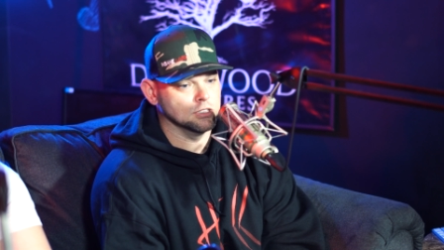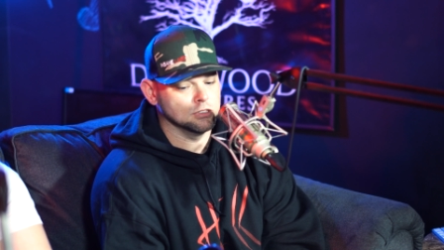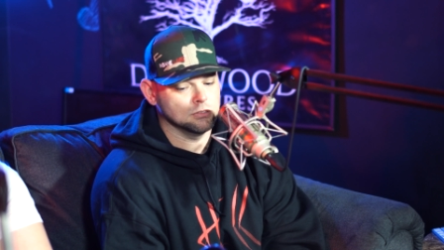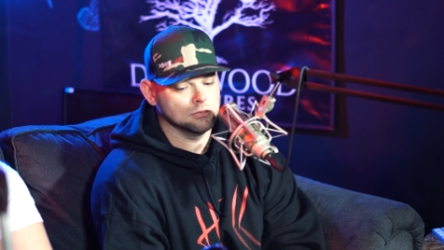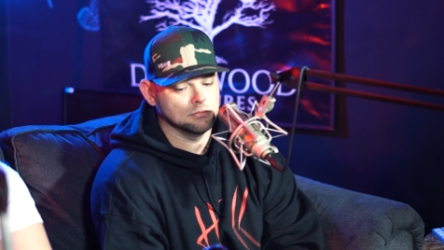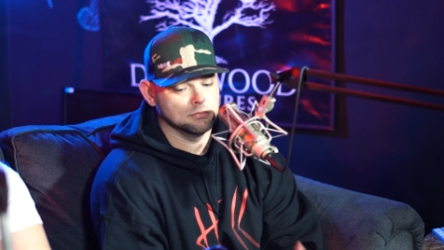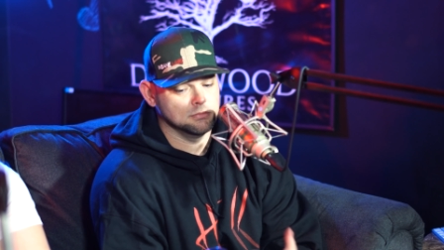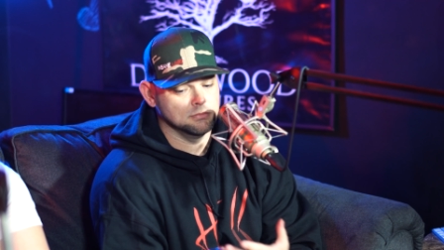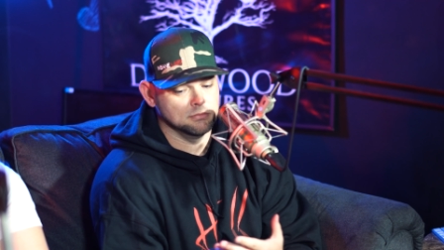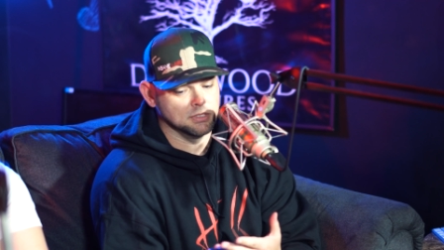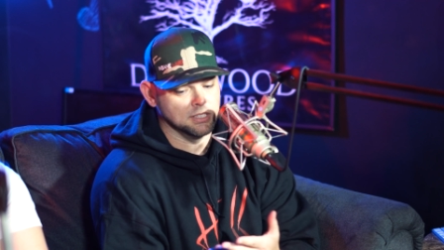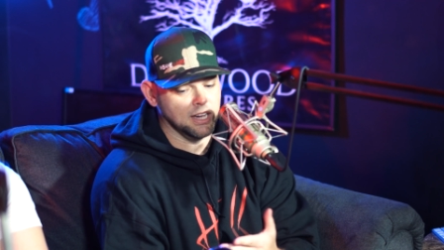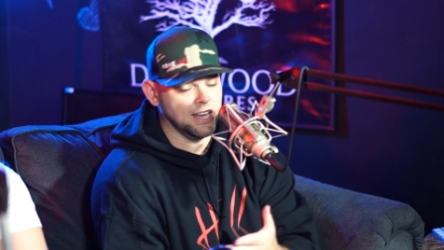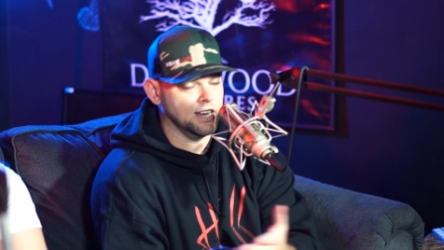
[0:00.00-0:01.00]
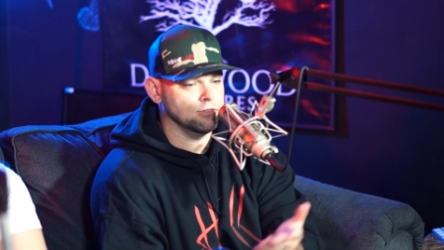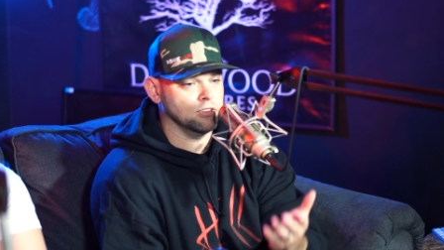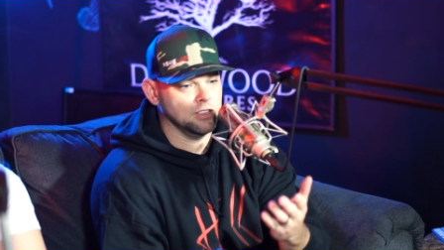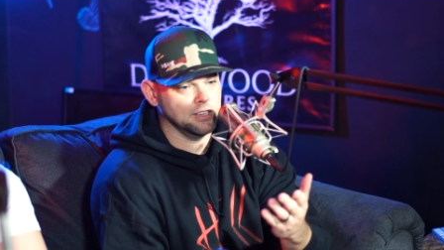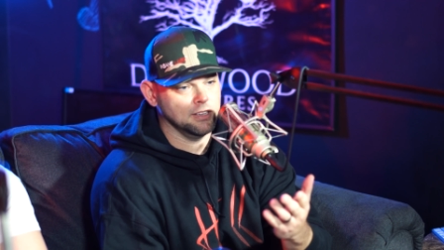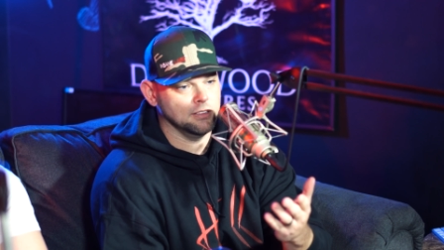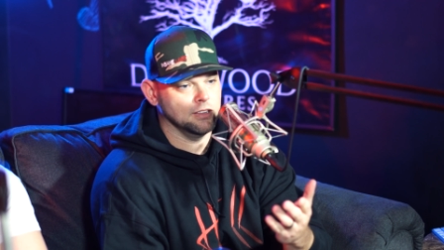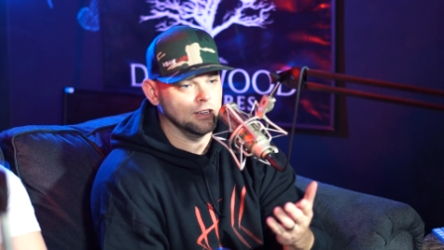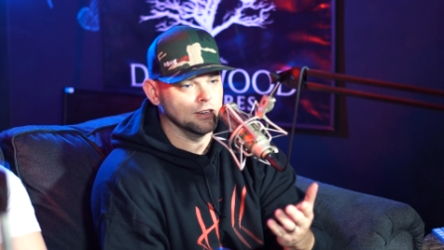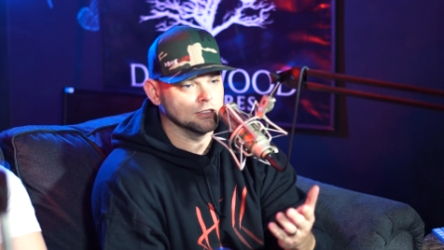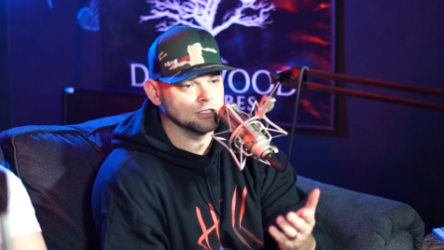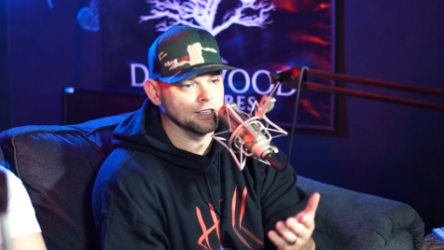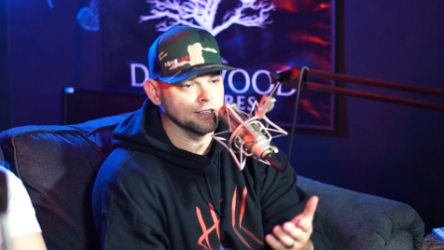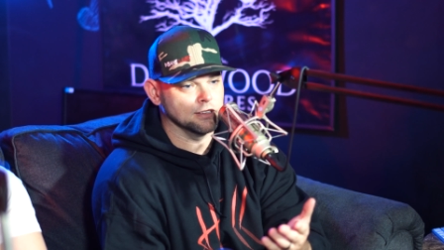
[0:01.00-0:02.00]
It's got everything in there.
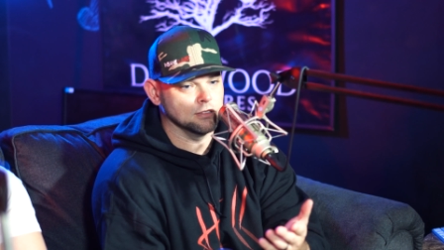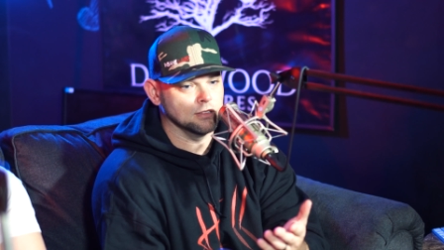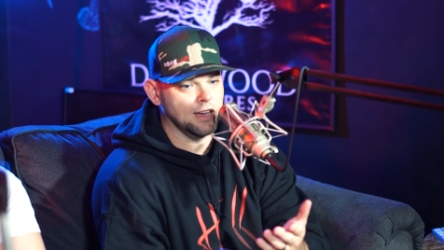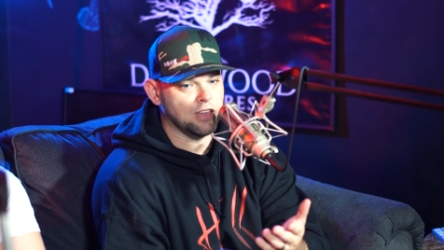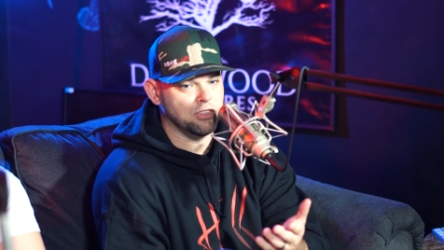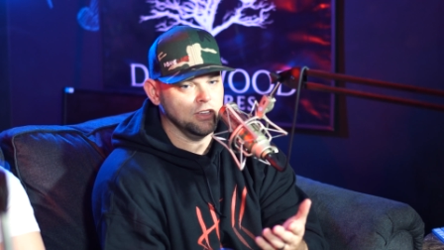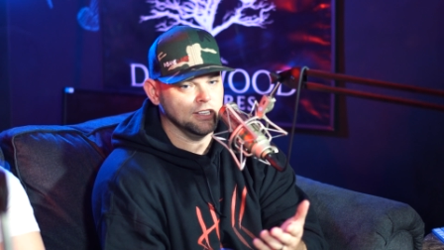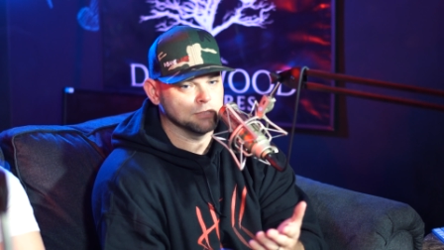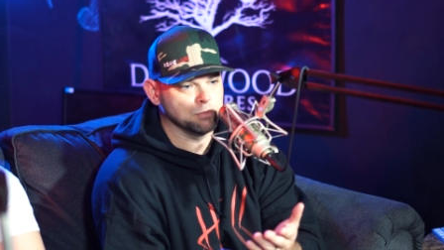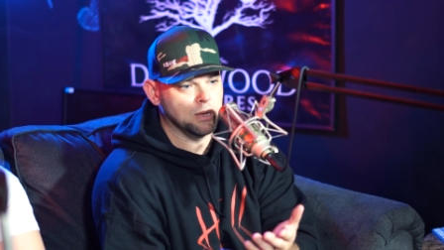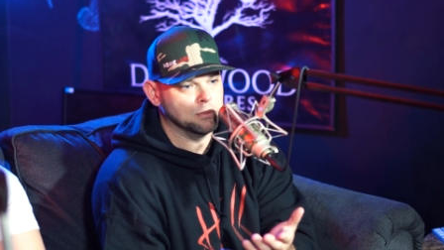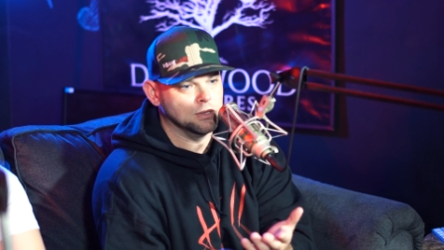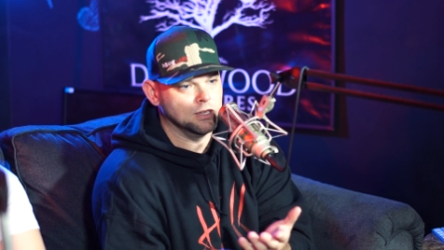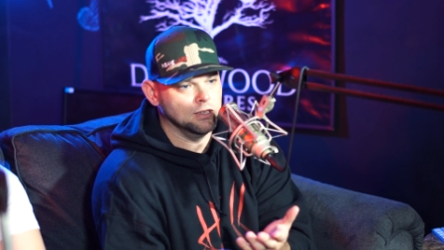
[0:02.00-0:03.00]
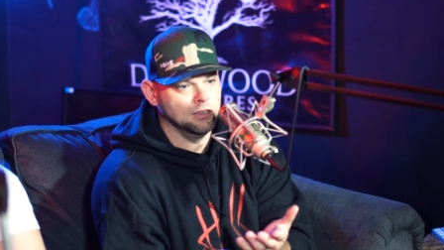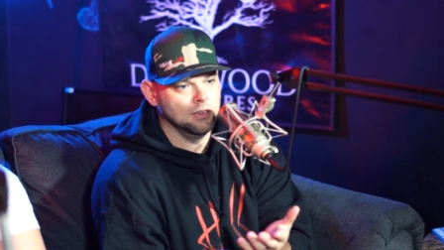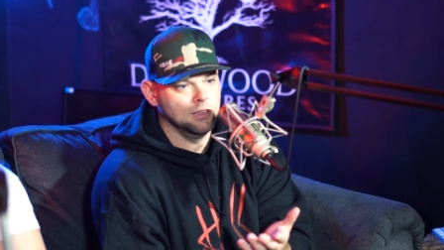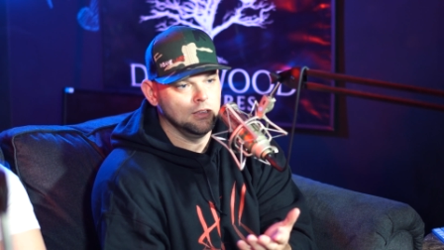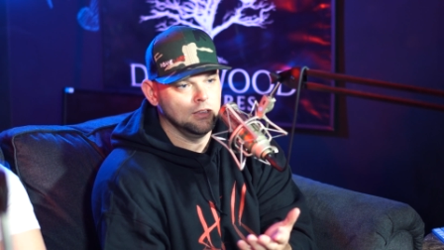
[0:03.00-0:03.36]
It's like I think it's probably